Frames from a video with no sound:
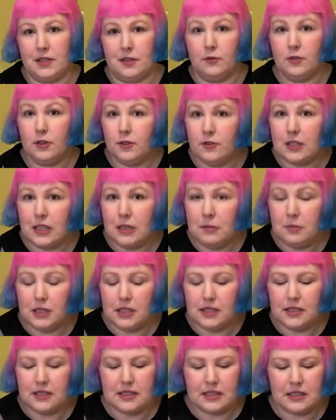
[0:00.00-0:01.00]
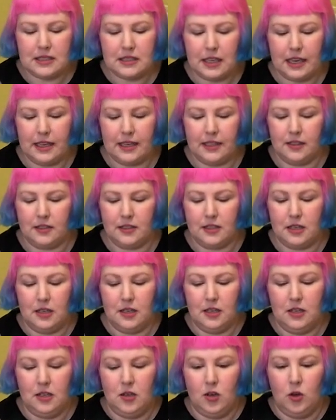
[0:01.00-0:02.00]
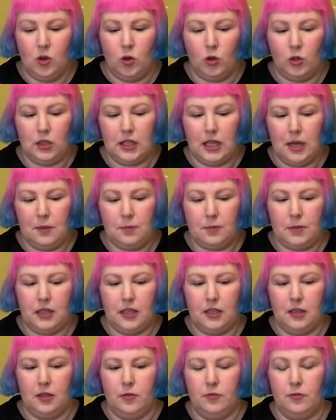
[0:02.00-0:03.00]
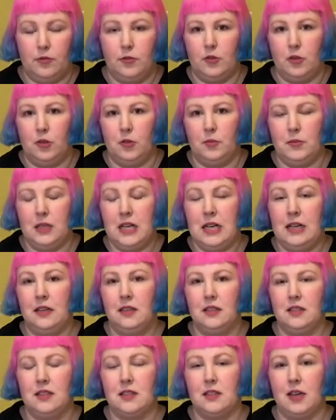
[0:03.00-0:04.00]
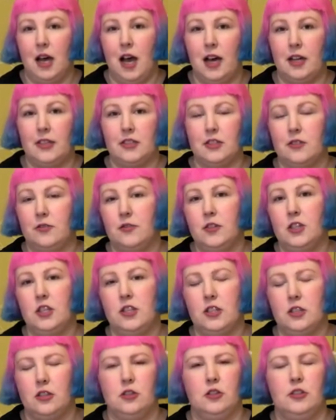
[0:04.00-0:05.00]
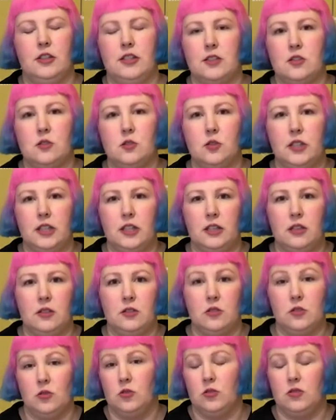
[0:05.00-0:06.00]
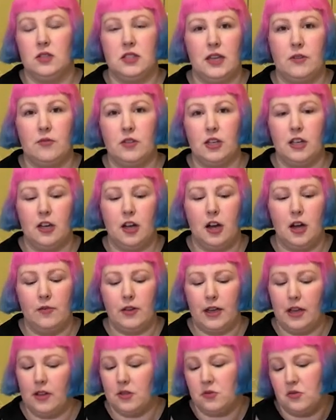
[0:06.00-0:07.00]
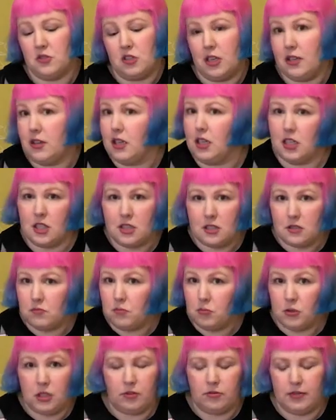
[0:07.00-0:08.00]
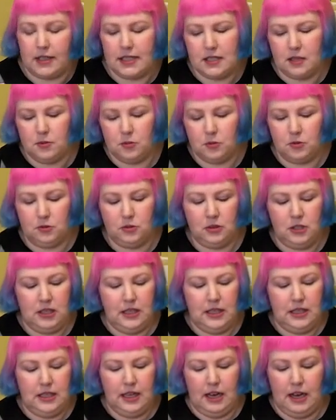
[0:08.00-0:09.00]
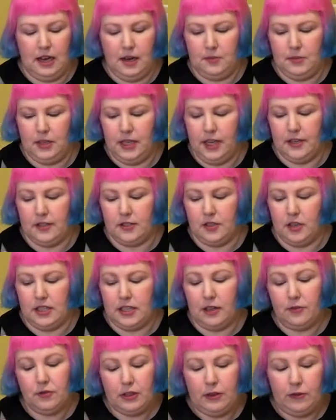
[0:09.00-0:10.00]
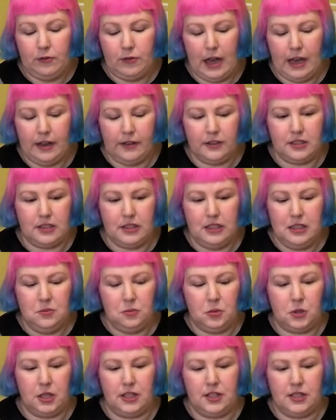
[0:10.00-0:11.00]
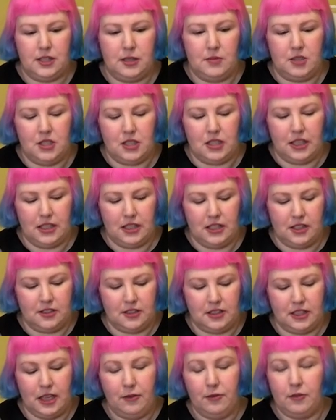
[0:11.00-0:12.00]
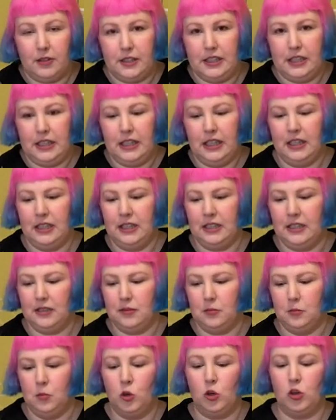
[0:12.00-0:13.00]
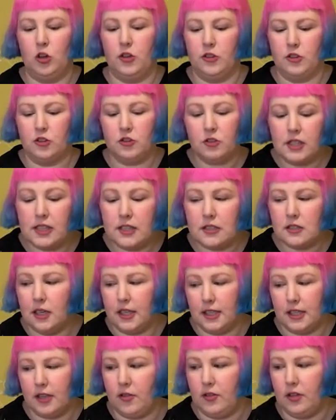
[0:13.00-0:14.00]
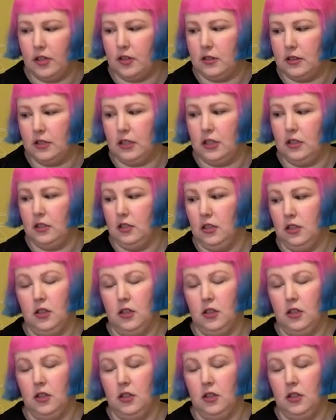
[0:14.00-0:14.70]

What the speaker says: and 15 minutes, and all up from start to finish, including sorting, took 7.5 hours, which I think is pretty reasonable. So I definitely found putting this image together definitely more on the tricky side. I think the